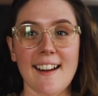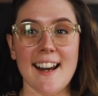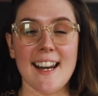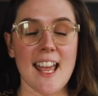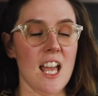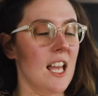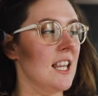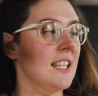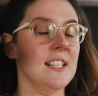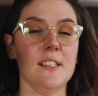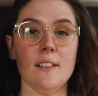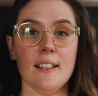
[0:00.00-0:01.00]
All right,
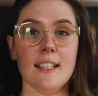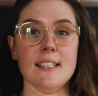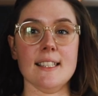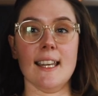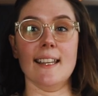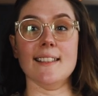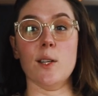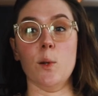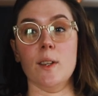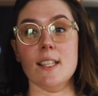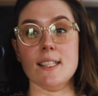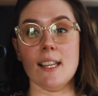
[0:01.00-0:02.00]
these two light stands
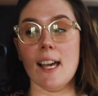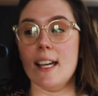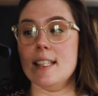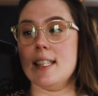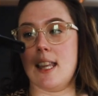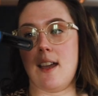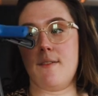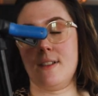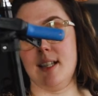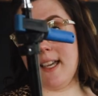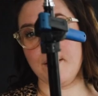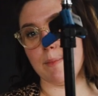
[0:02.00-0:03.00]
hold the sides, they have
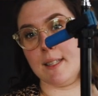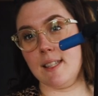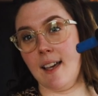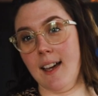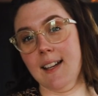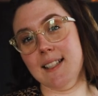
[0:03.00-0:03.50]
clamps,